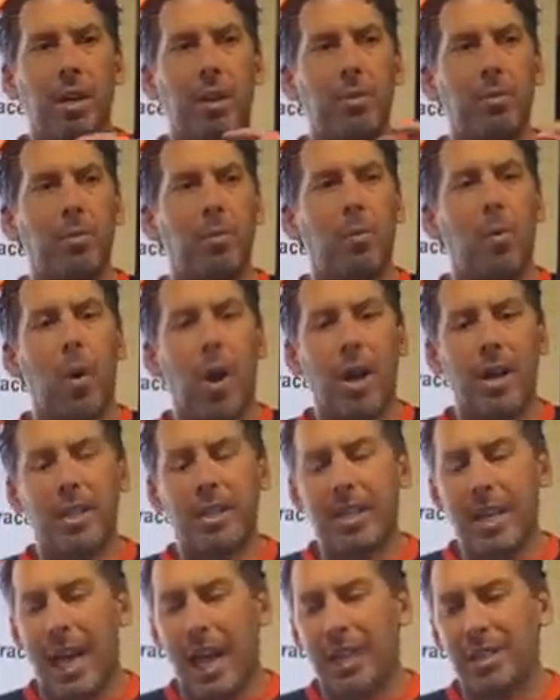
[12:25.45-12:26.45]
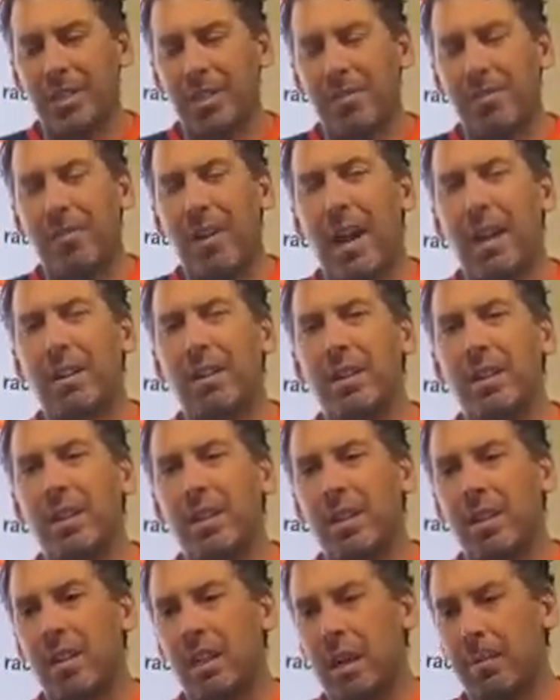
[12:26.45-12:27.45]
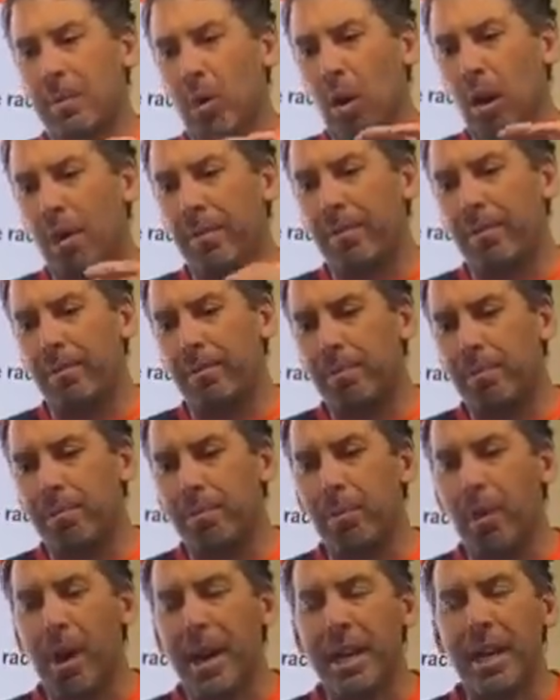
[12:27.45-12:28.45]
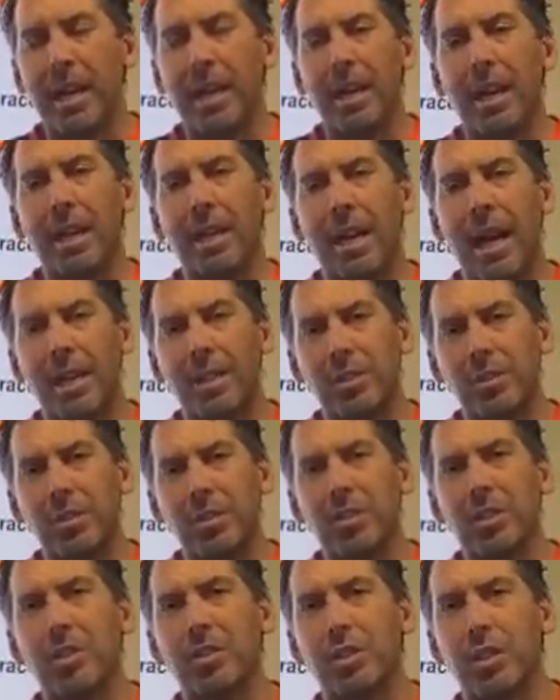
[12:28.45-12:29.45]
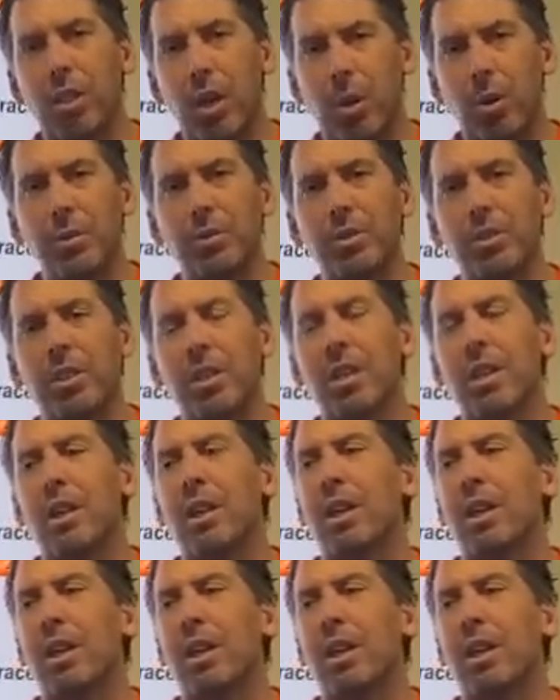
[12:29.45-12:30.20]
you'd want it to actually finally come off braking and actually just coast.